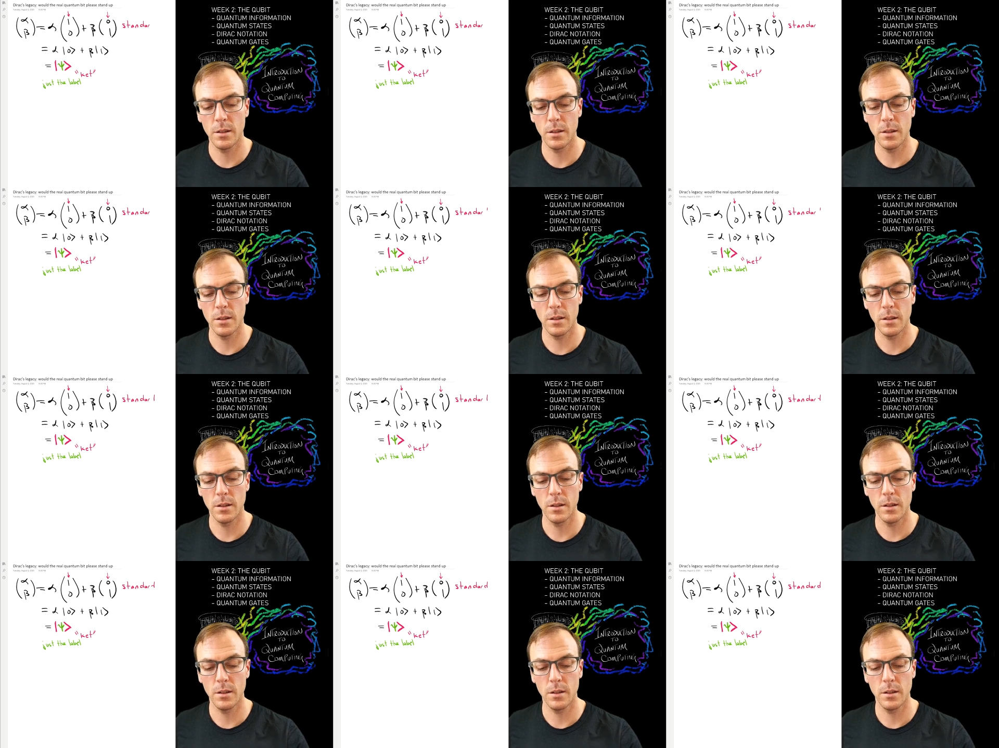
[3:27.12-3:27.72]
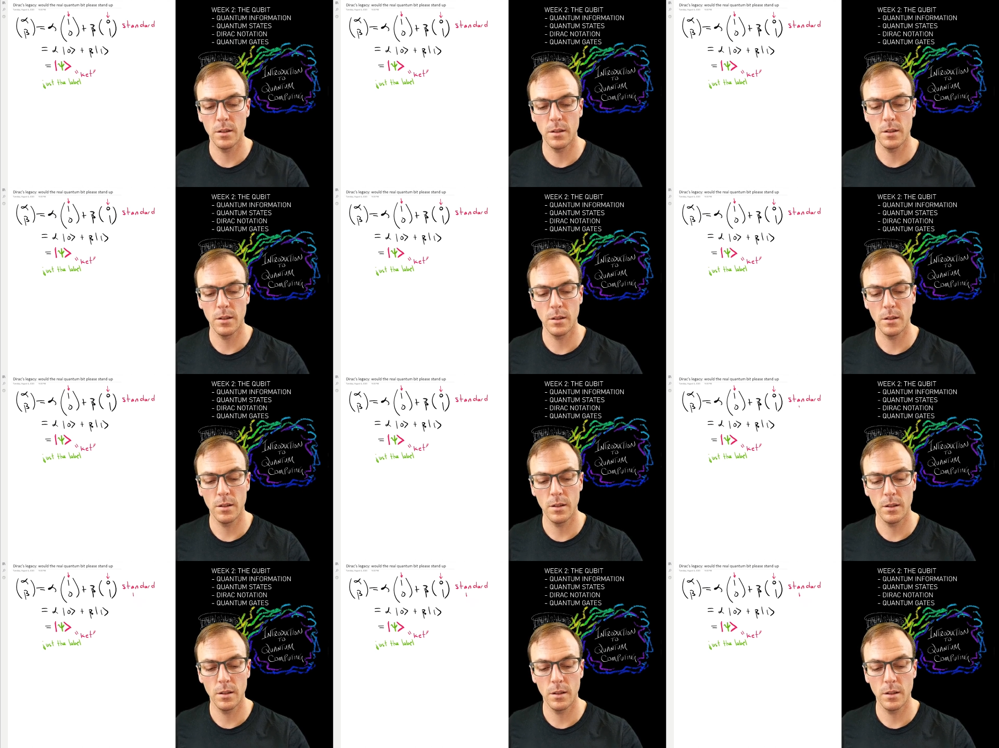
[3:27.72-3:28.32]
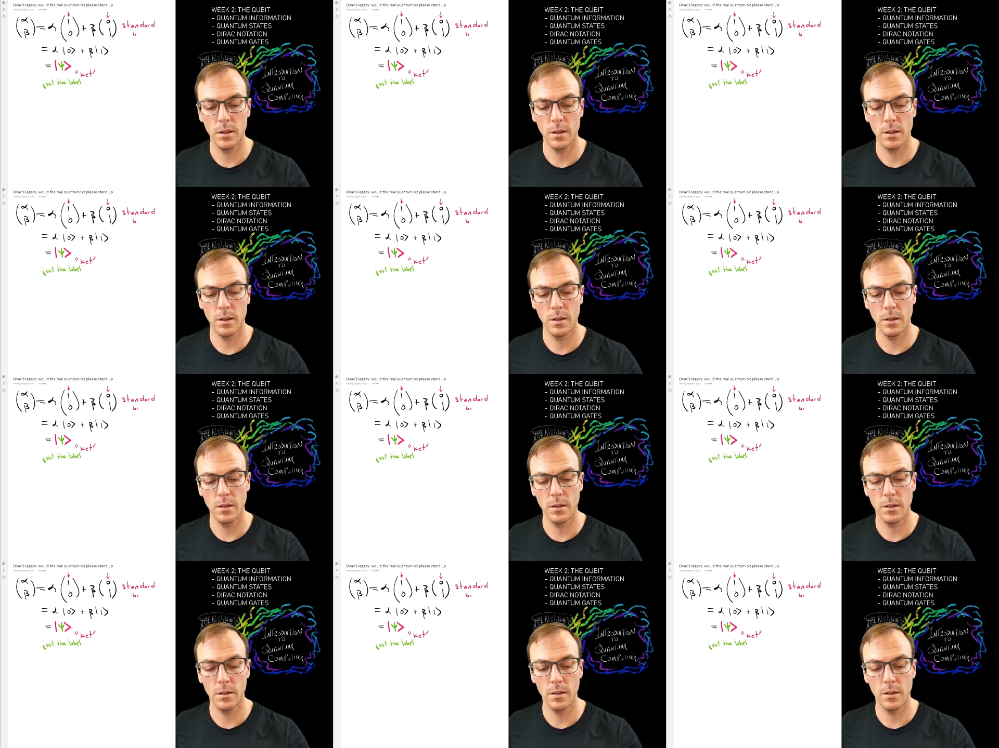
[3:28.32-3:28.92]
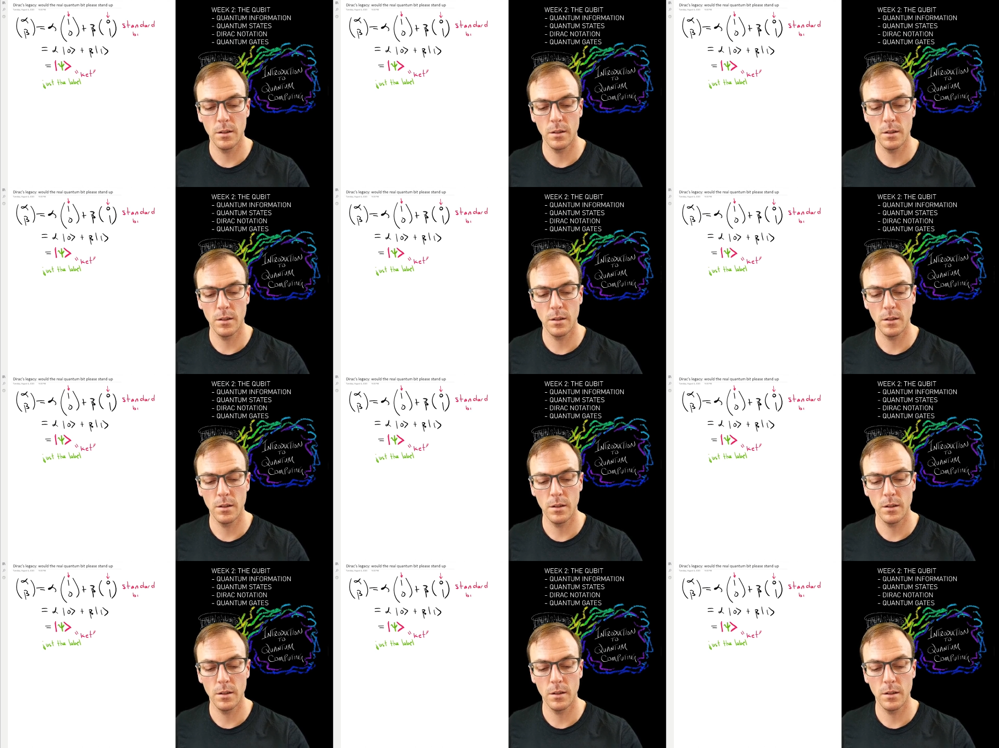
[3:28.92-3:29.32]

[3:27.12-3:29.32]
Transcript: No one is speaking in this clip.